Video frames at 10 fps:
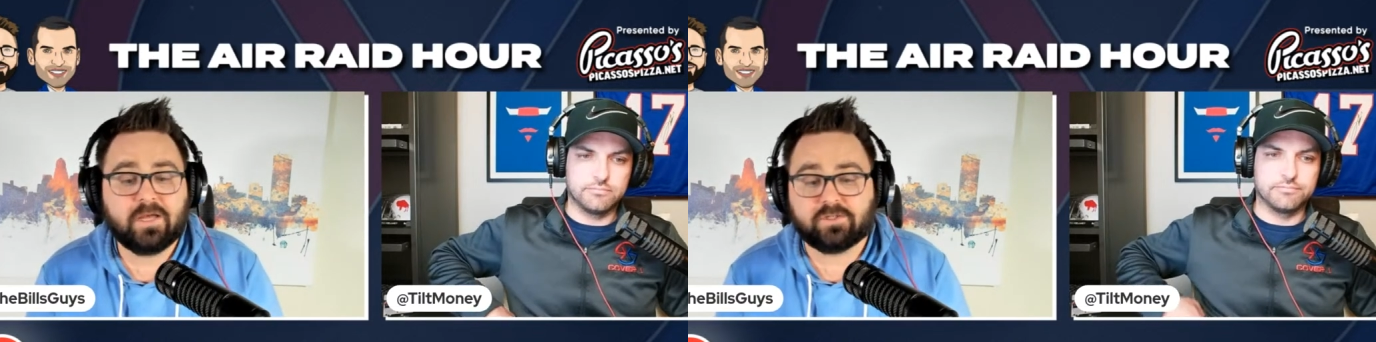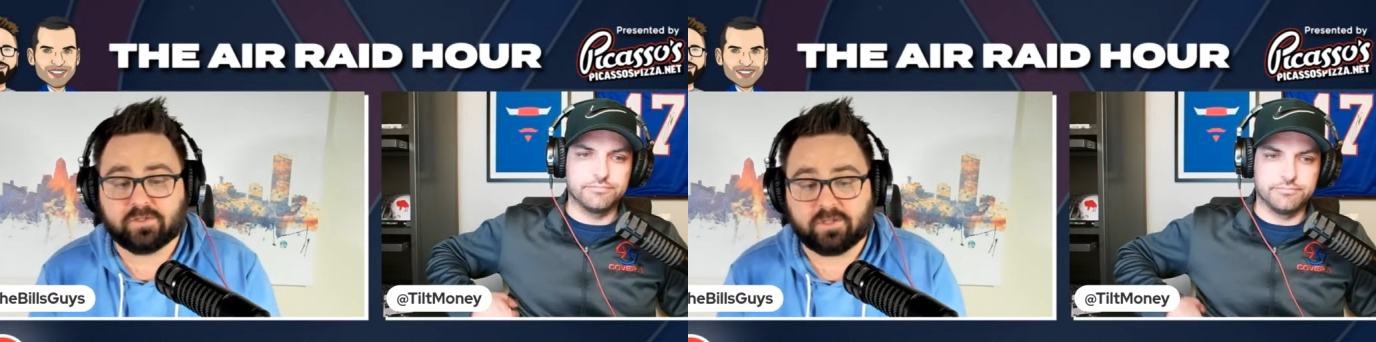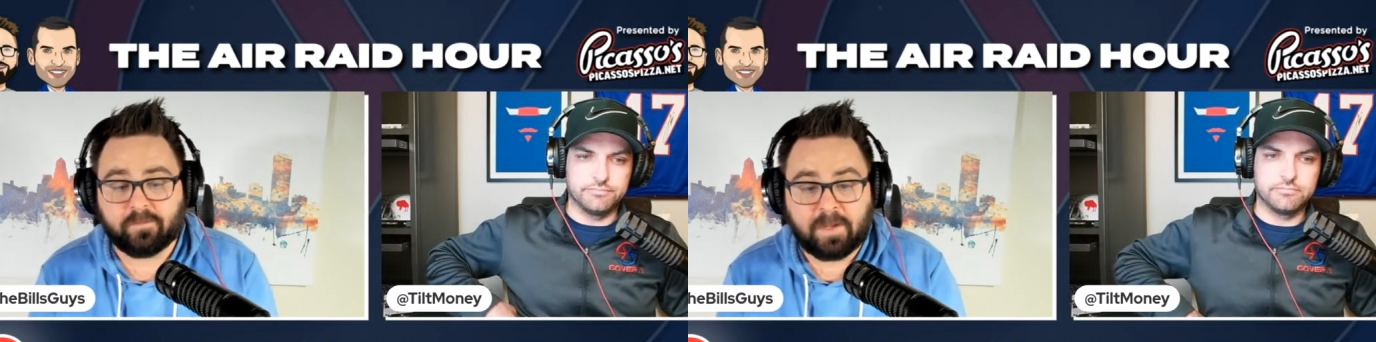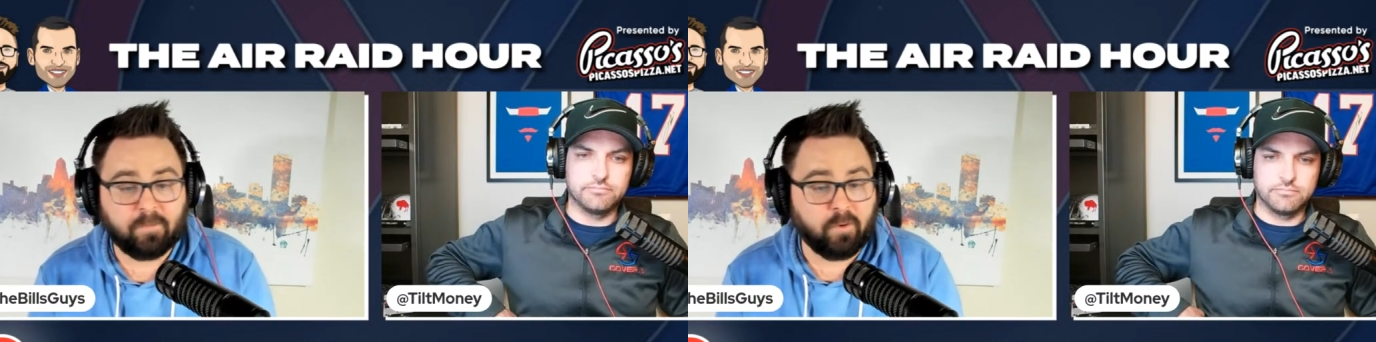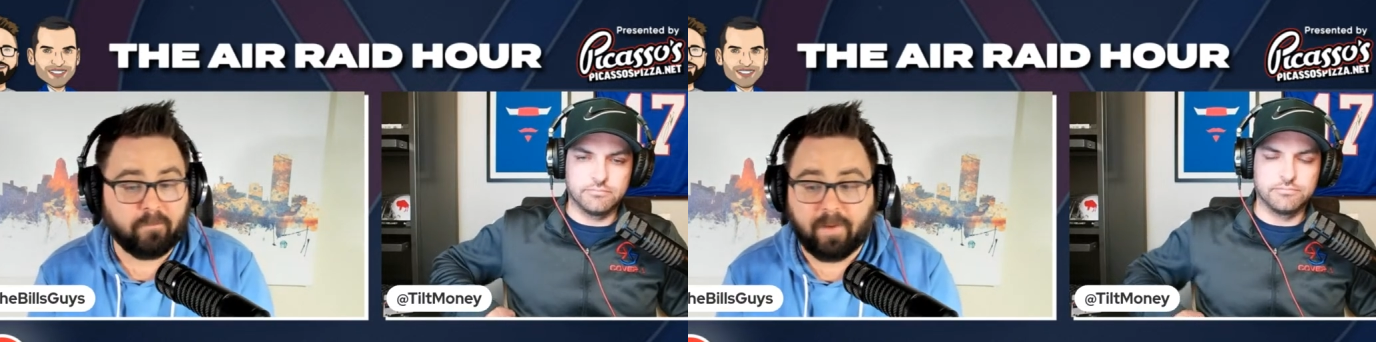Speaker 1: So mm. some
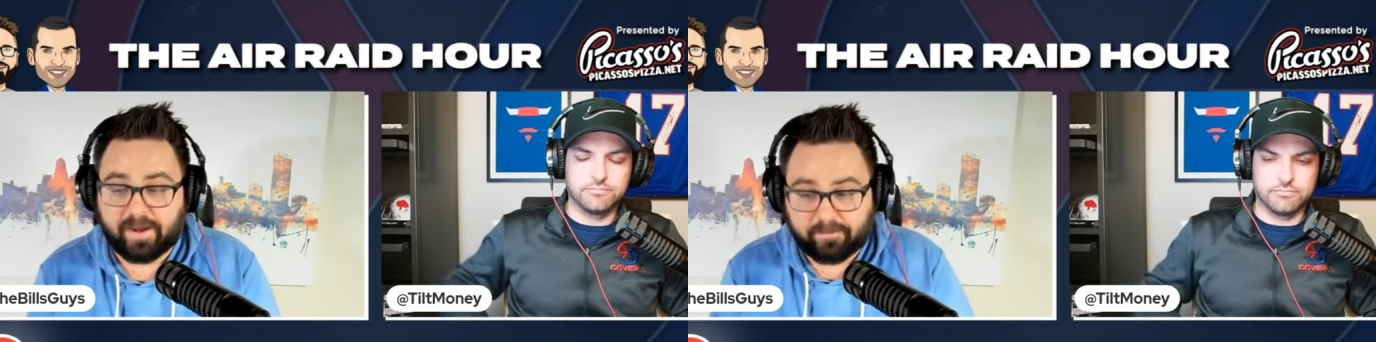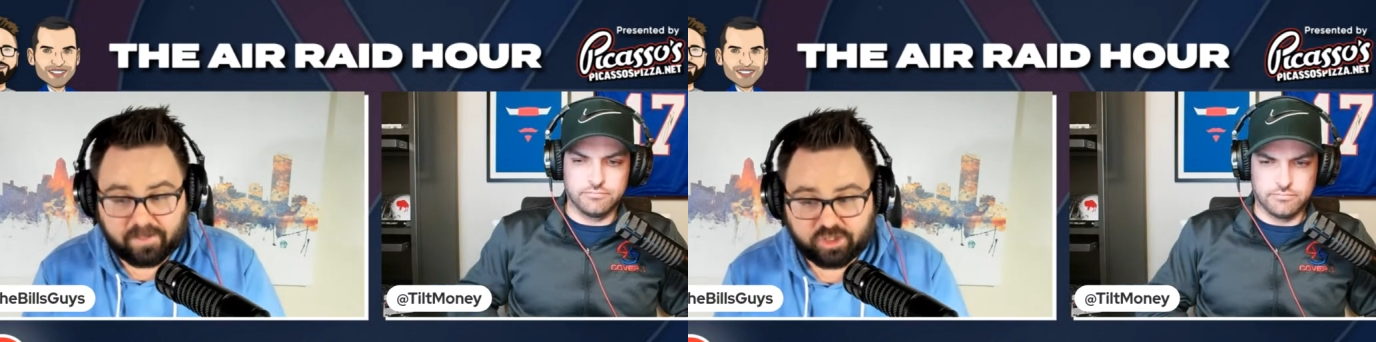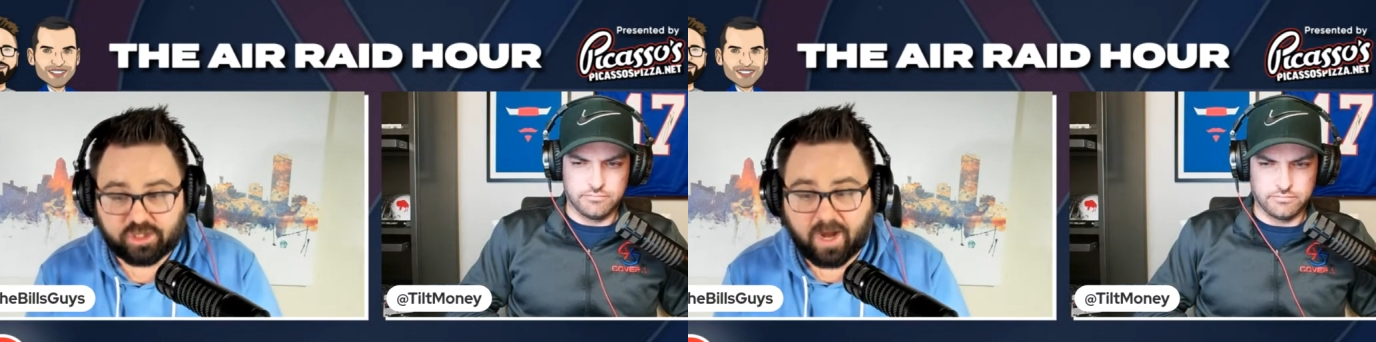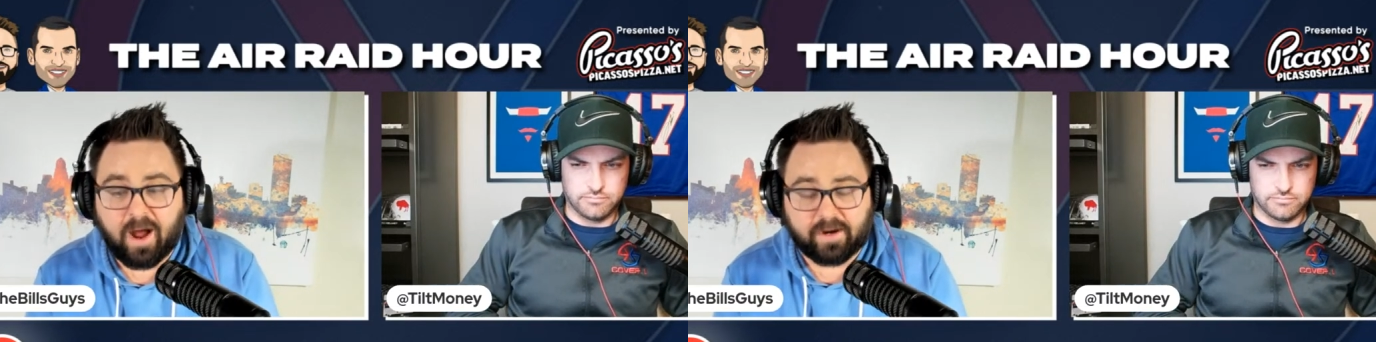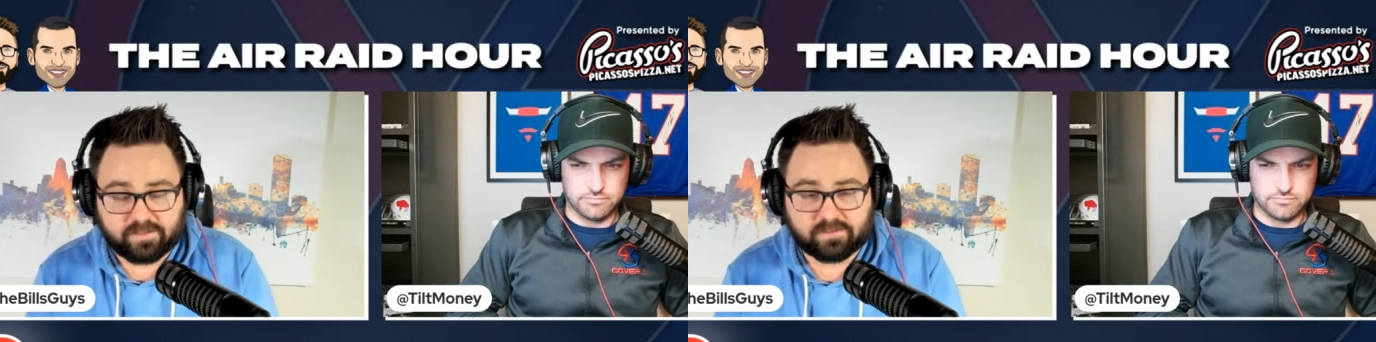people might be
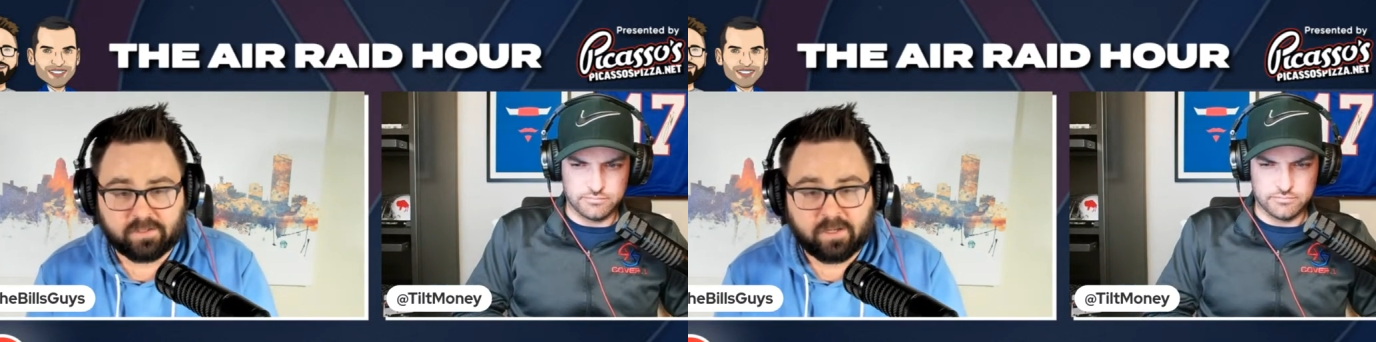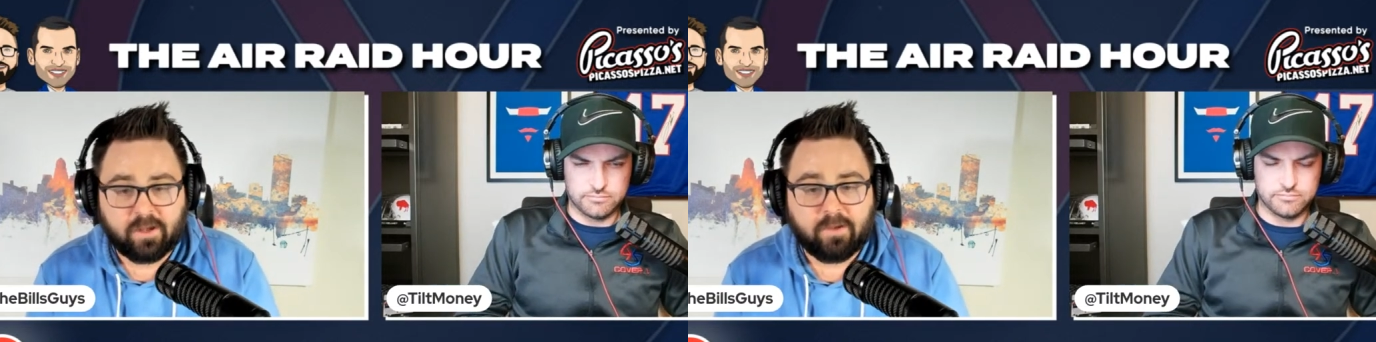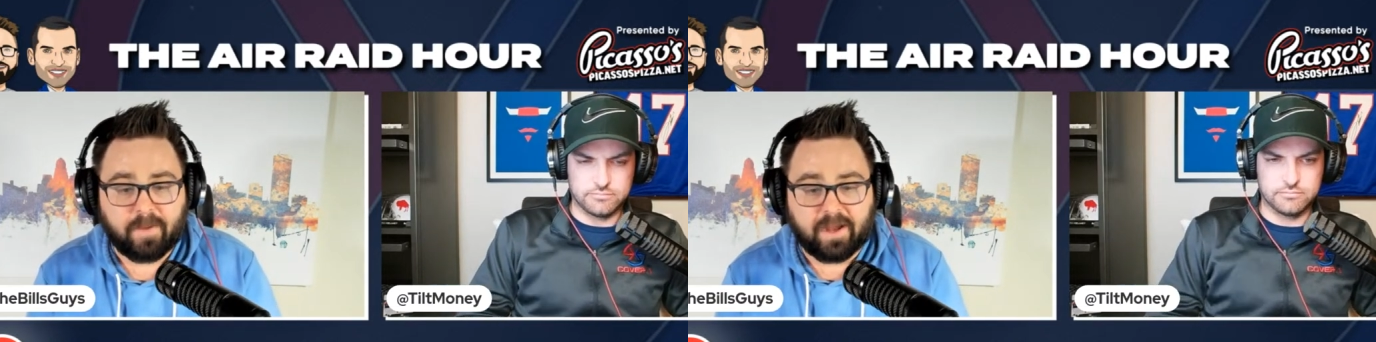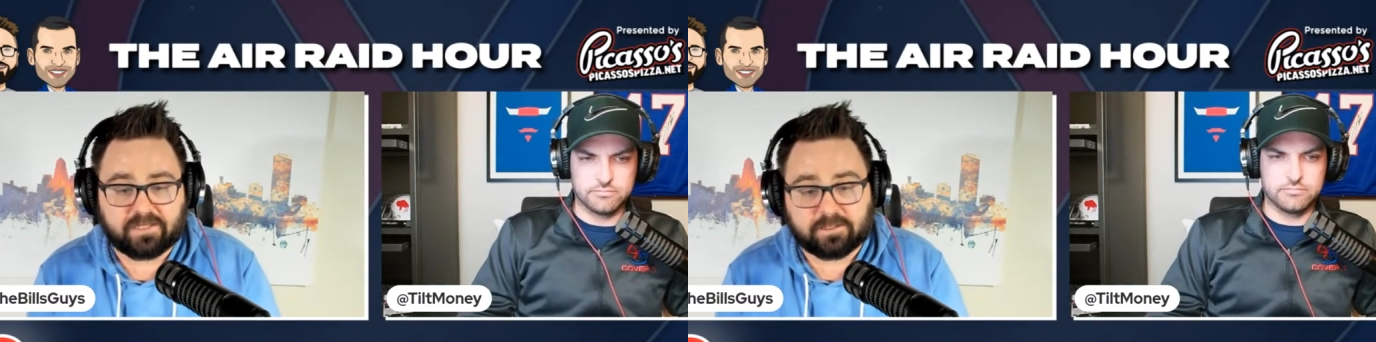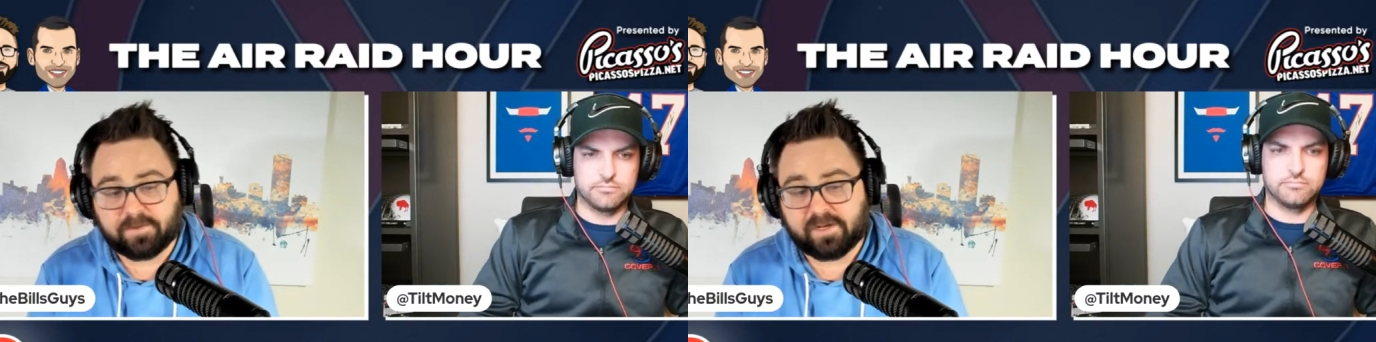shocked by
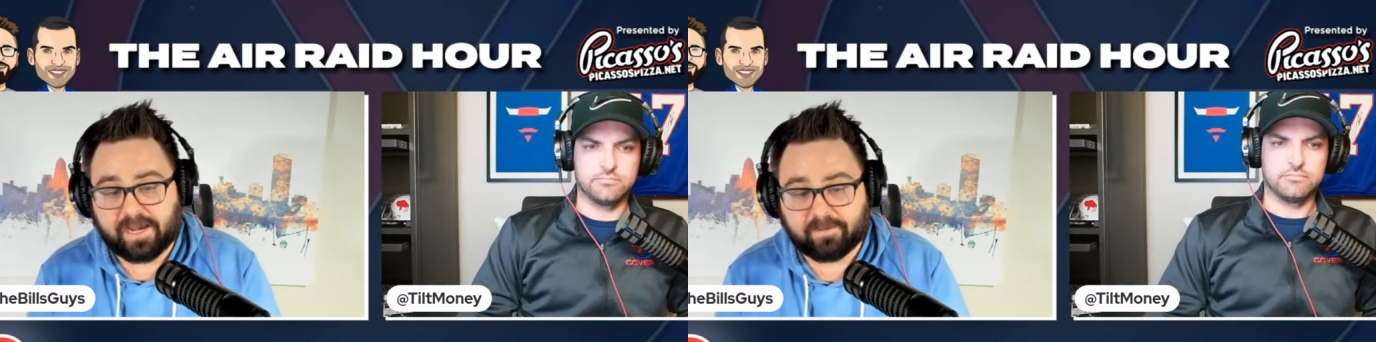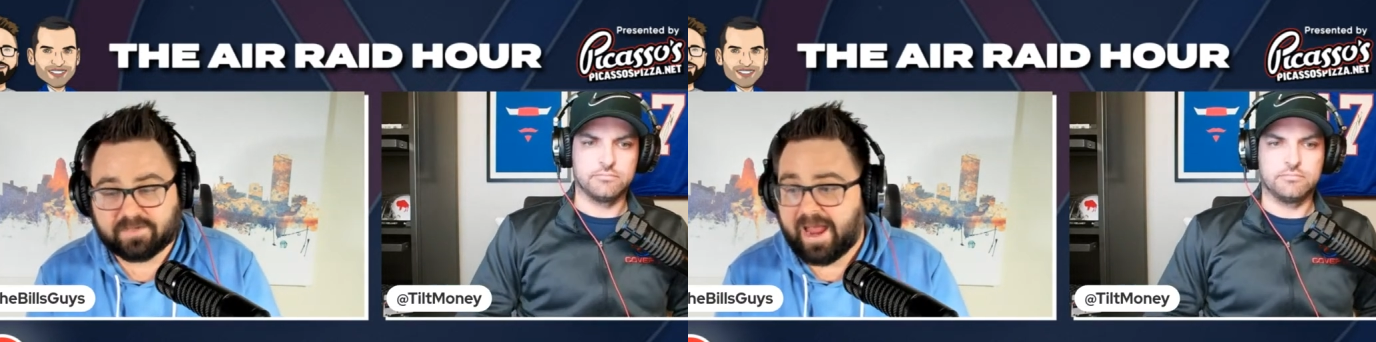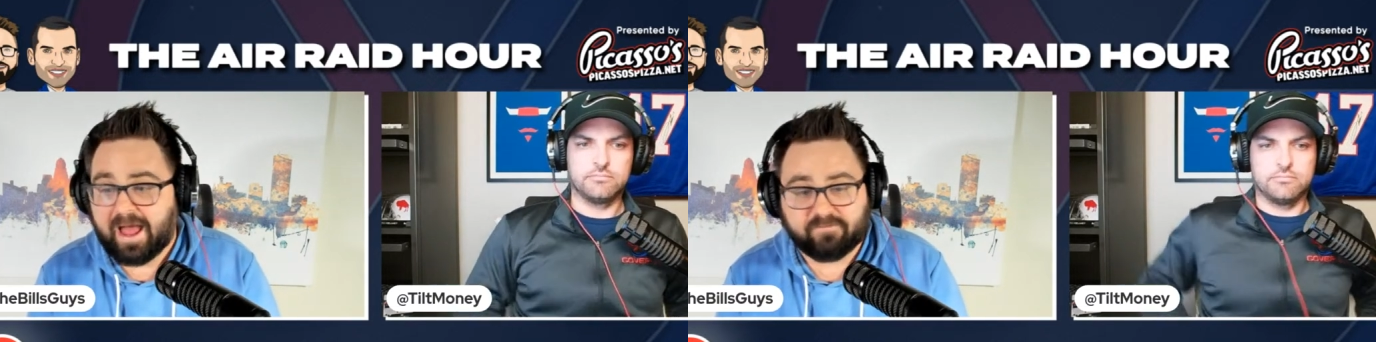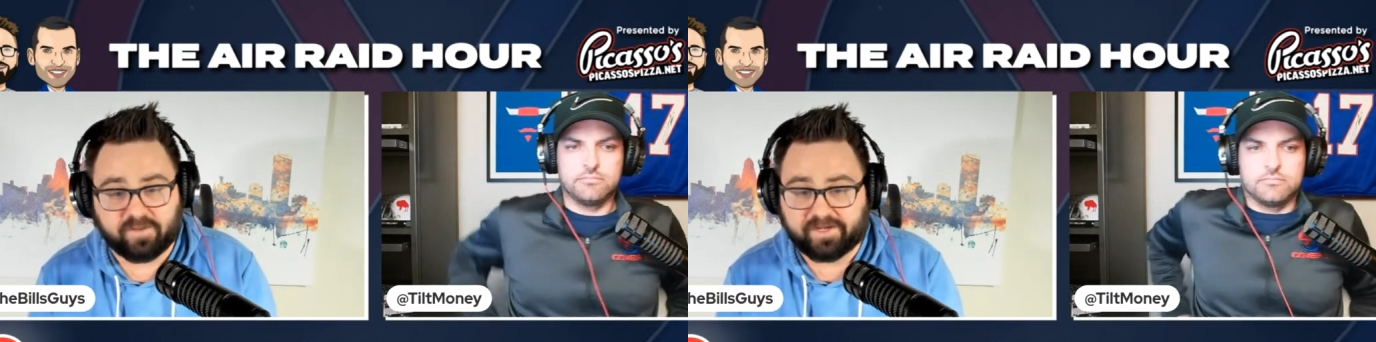some of the names I have in